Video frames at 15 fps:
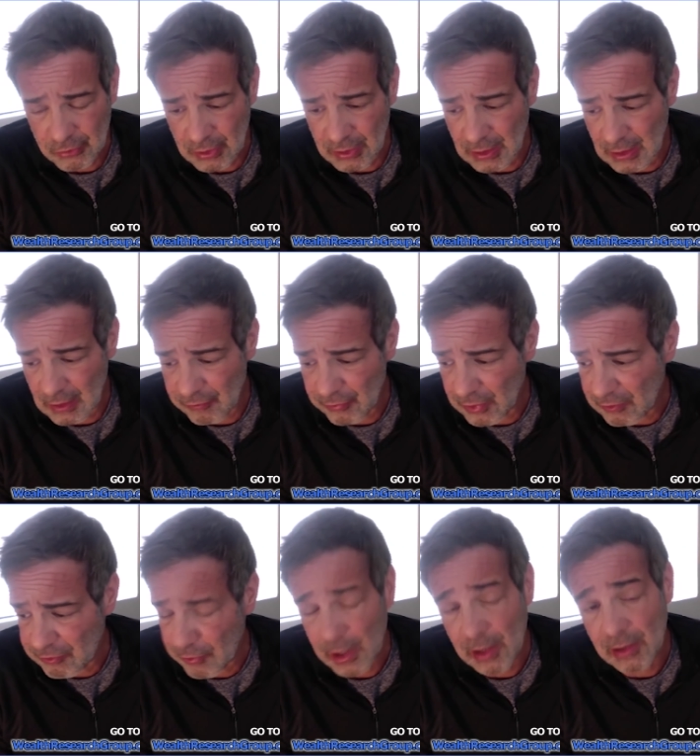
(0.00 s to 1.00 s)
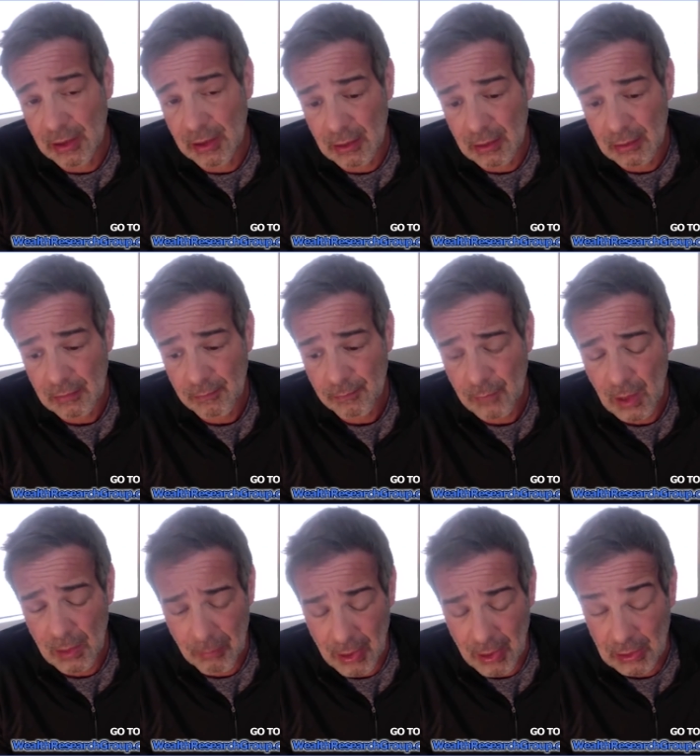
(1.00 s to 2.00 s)
Things are going to get very frightening
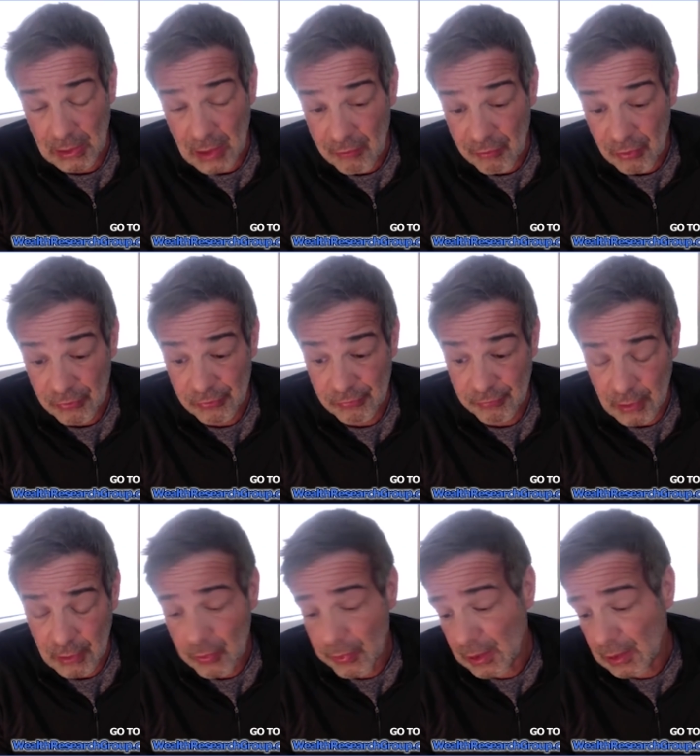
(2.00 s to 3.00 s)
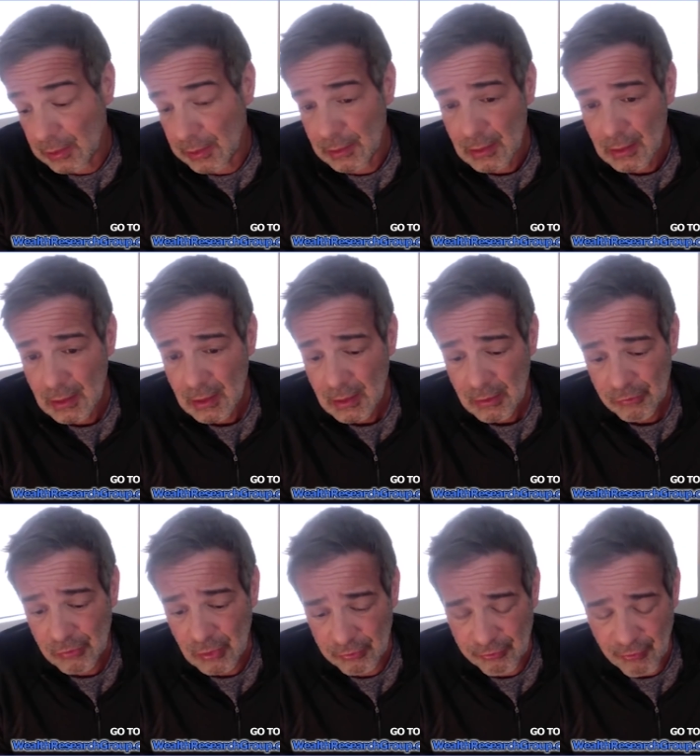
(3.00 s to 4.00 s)
on many levels very quickly.
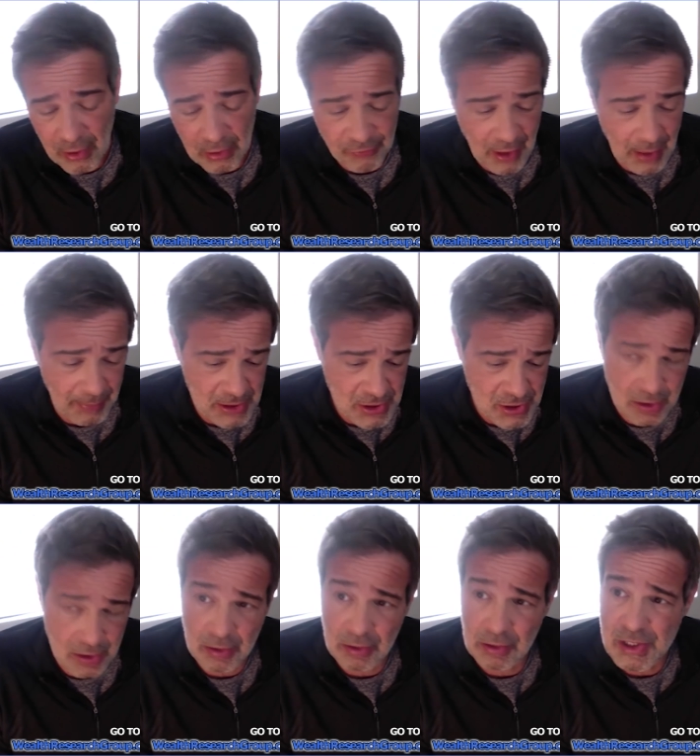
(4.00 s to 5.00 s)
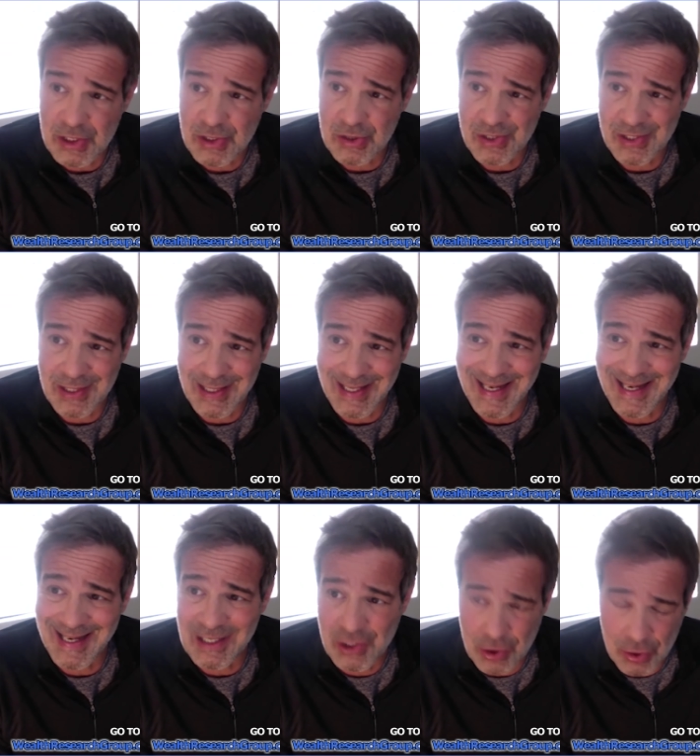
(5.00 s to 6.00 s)
So as far as I'm concerned, your listeners
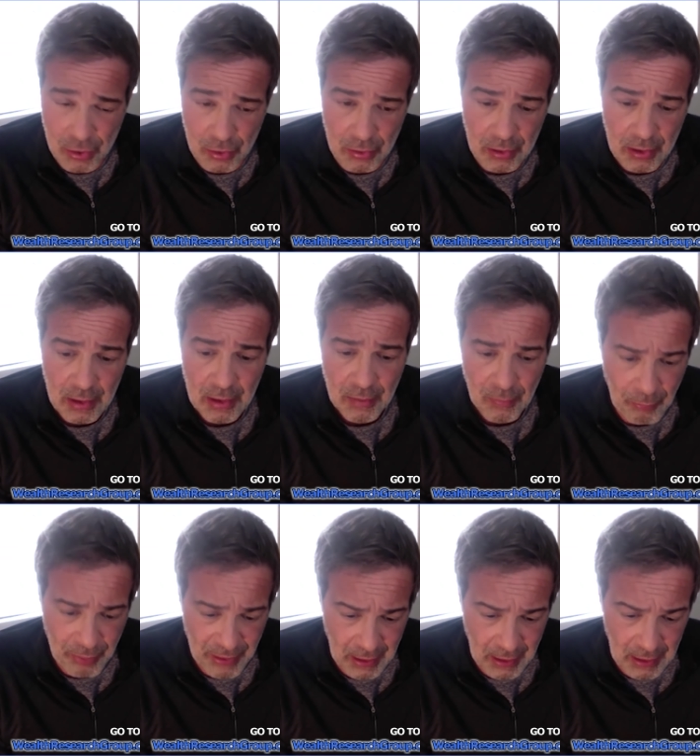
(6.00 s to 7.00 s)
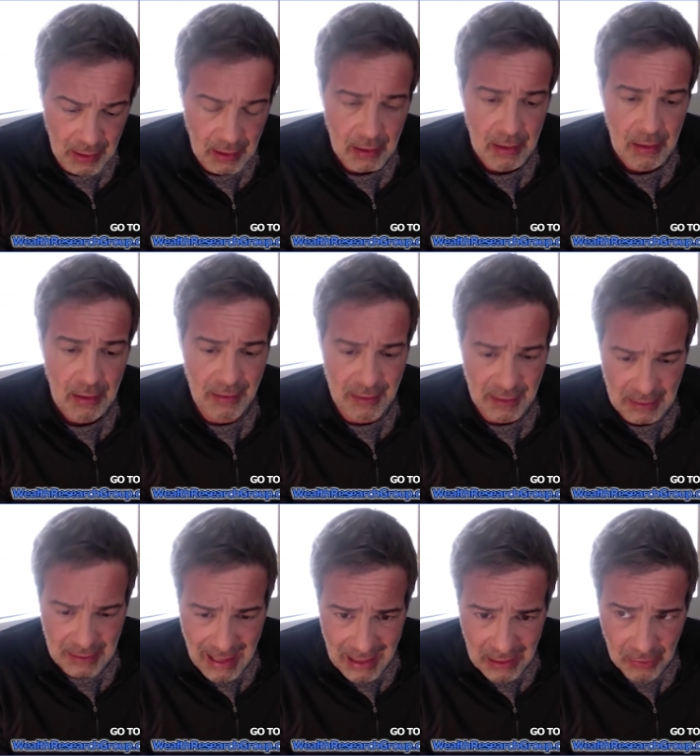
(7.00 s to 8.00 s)
need to be
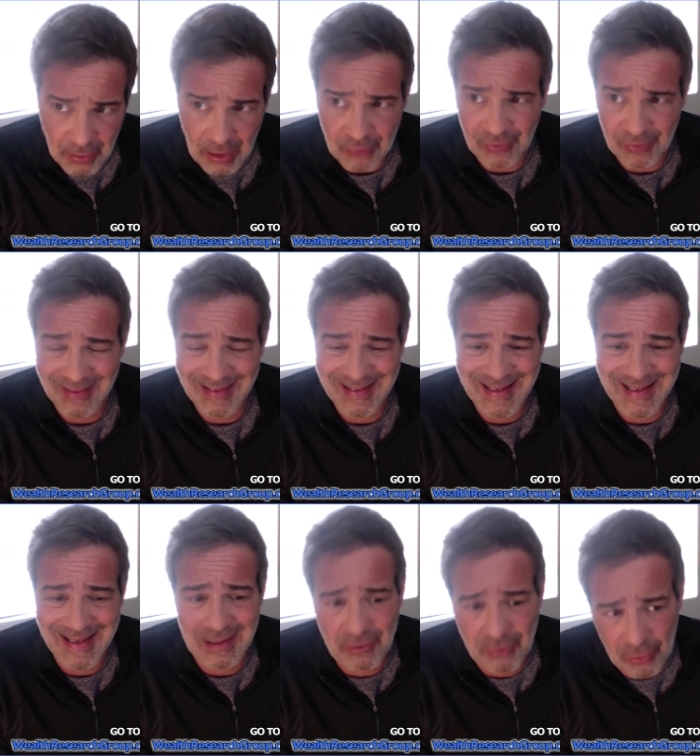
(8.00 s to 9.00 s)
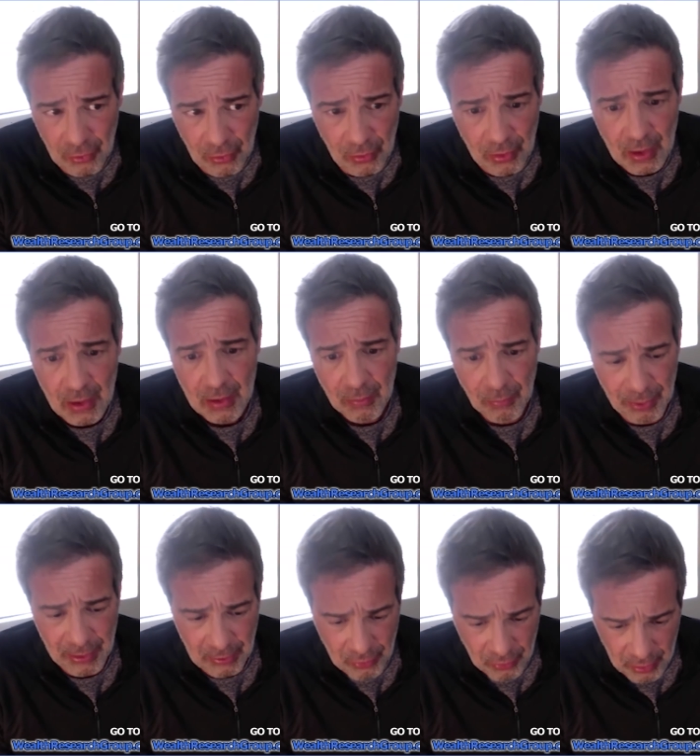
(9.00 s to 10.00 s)
de-dollarizing, need to
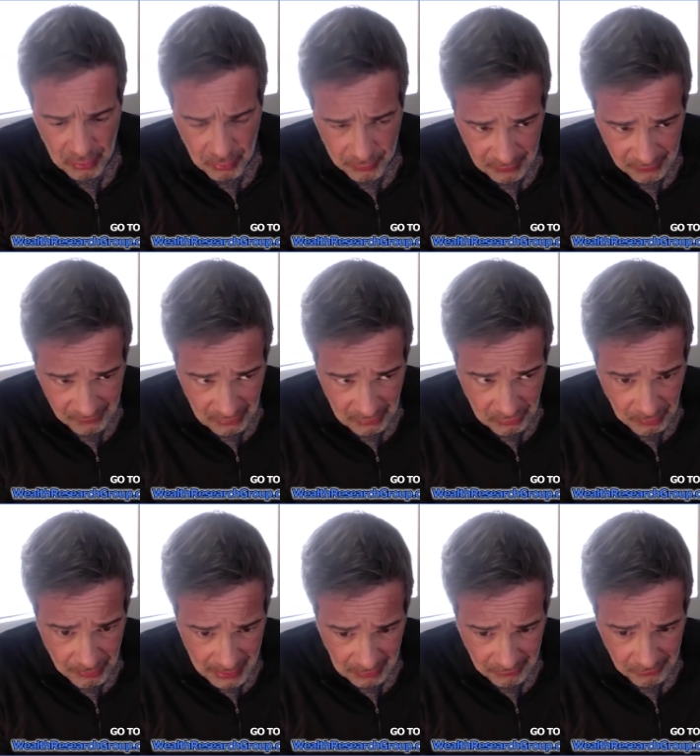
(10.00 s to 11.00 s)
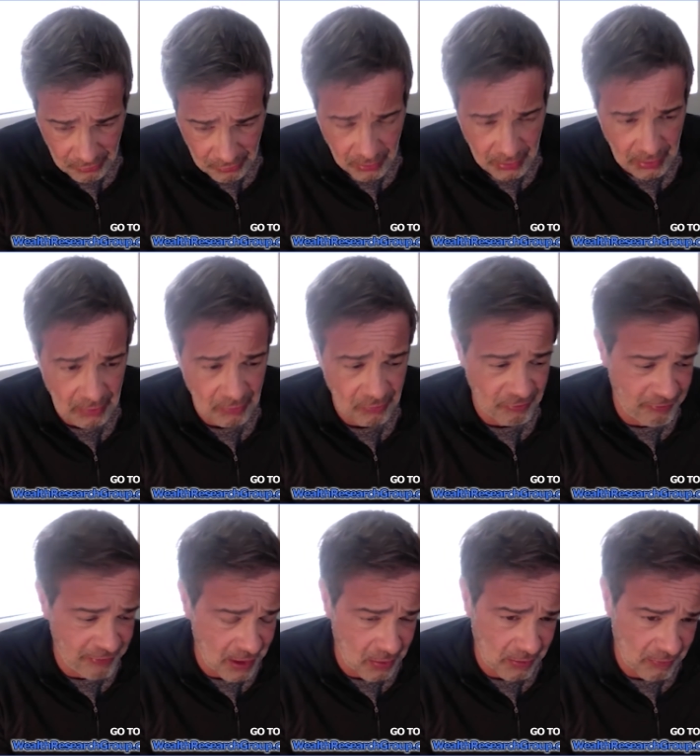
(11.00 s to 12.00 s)
be doing what the central banks are doing. It
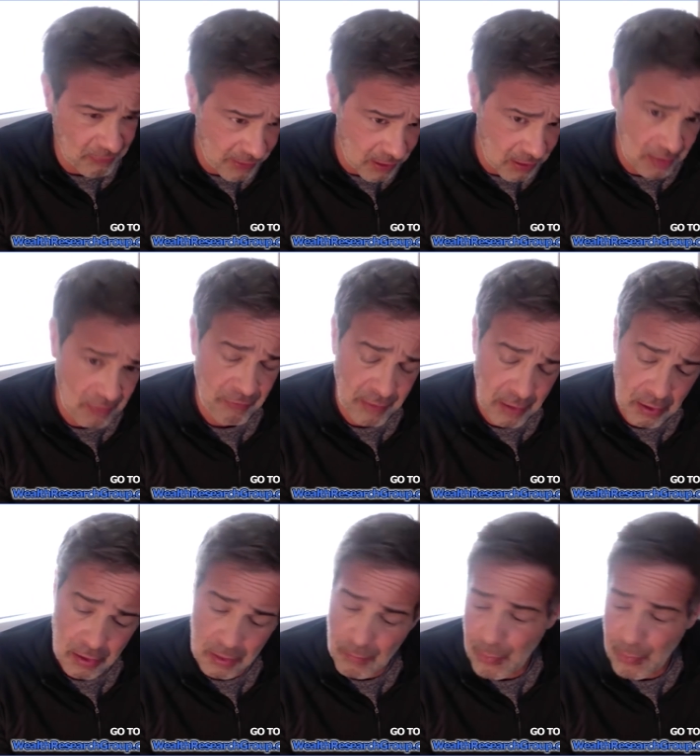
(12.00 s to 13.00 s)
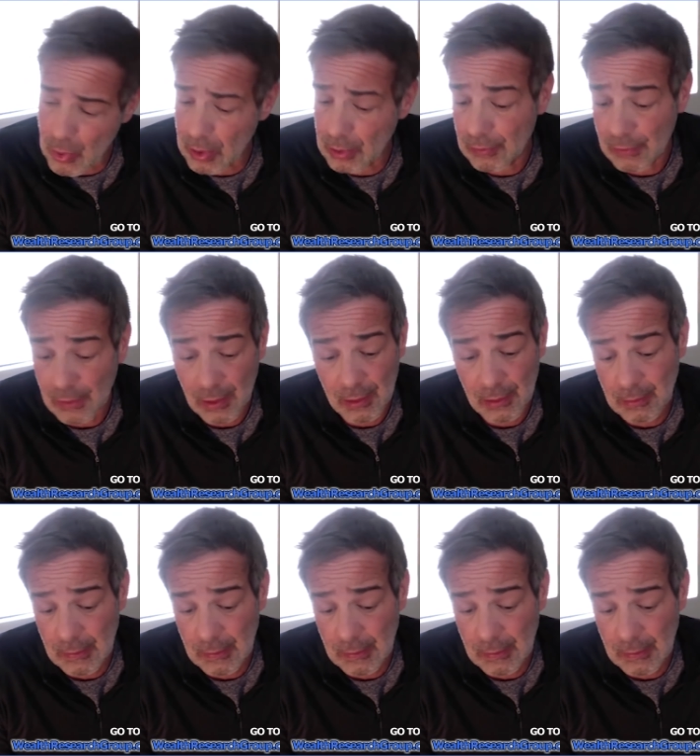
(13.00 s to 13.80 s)
is very, very, very important.